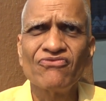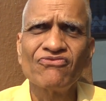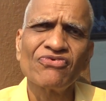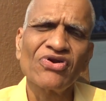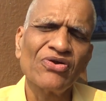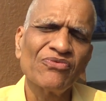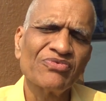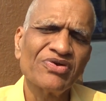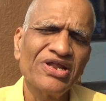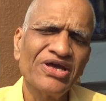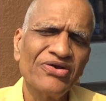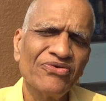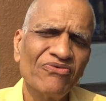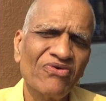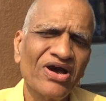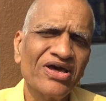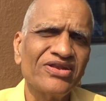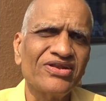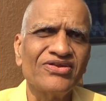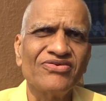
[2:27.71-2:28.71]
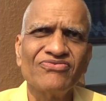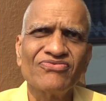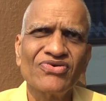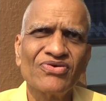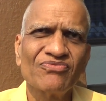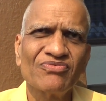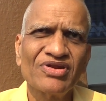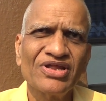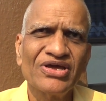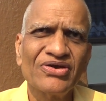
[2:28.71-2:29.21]
From day one,
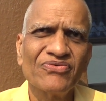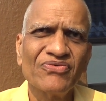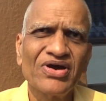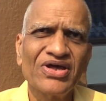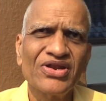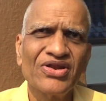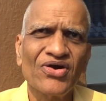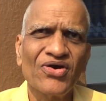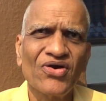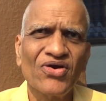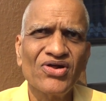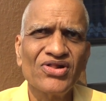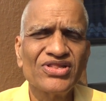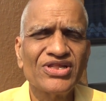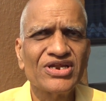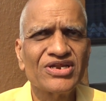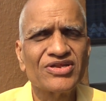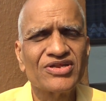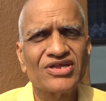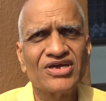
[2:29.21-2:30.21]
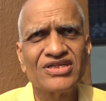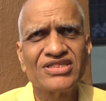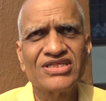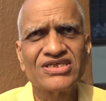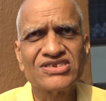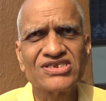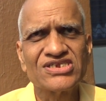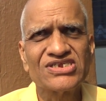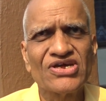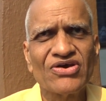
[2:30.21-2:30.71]
all the
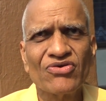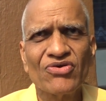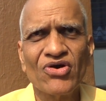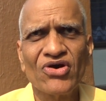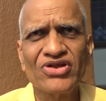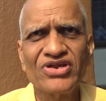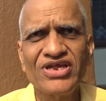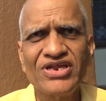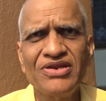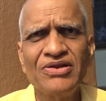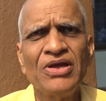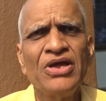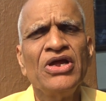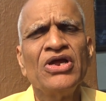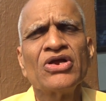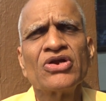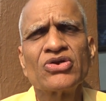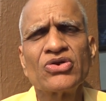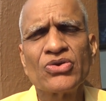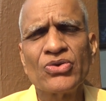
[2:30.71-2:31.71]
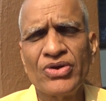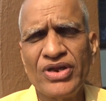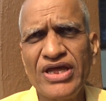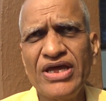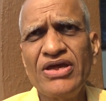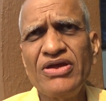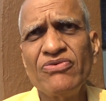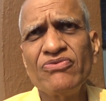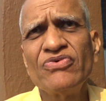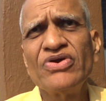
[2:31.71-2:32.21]
theses have gone in.
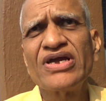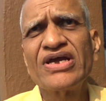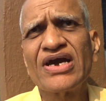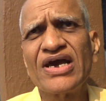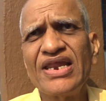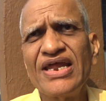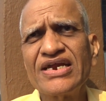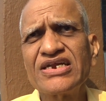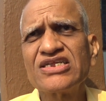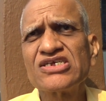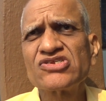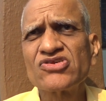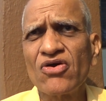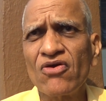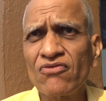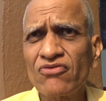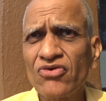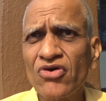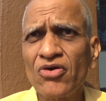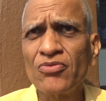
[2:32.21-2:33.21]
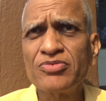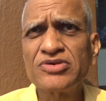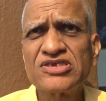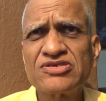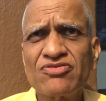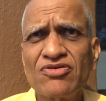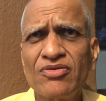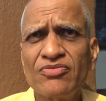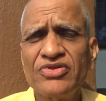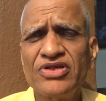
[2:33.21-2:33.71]
Today we collect the soft copies
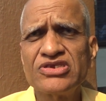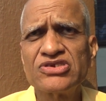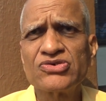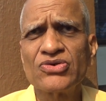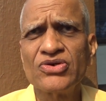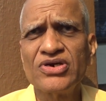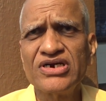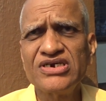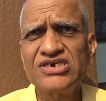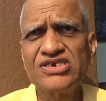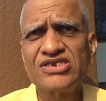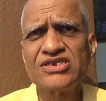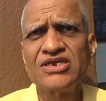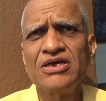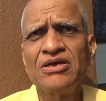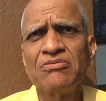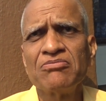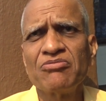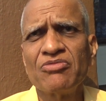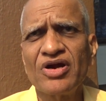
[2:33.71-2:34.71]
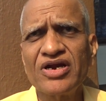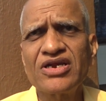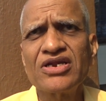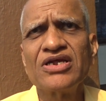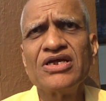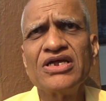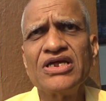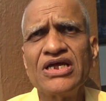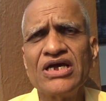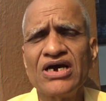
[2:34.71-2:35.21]
from the students. But
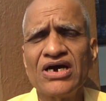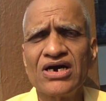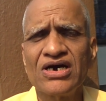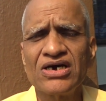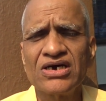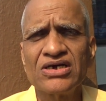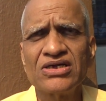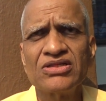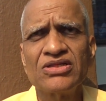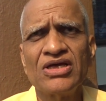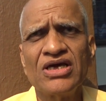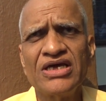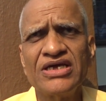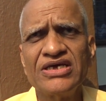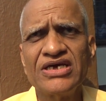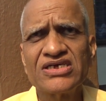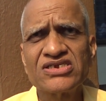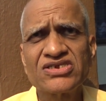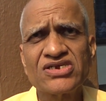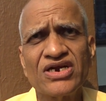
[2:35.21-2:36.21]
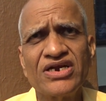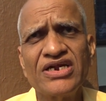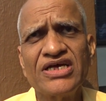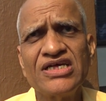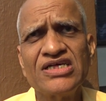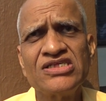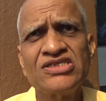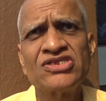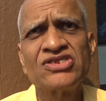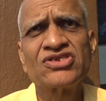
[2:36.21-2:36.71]

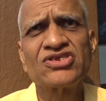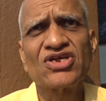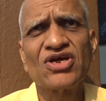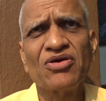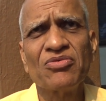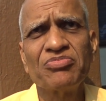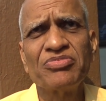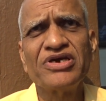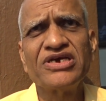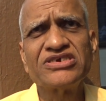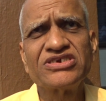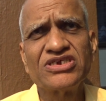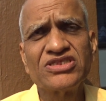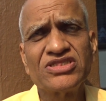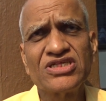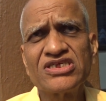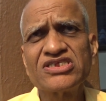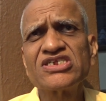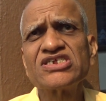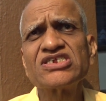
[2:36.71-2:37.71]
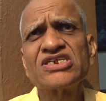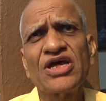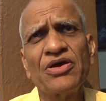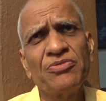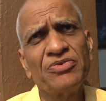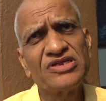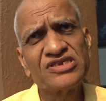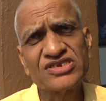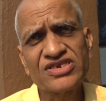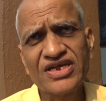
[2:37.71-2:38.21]
yesterday's PhD thesis have
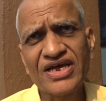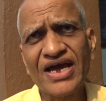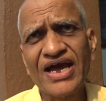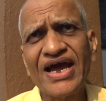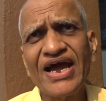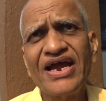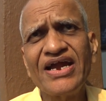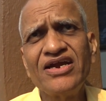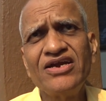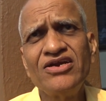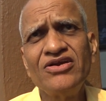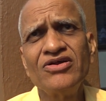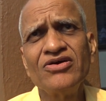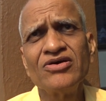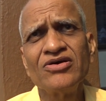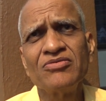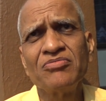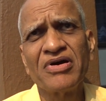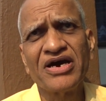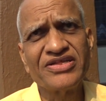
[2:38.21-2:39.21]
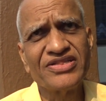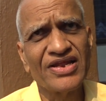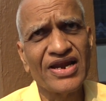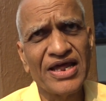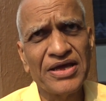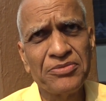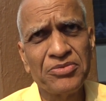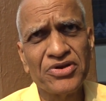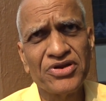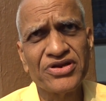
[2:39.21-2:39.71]
been scanned by the
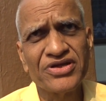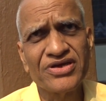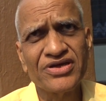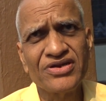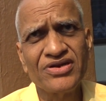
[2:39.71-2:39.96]
librarian.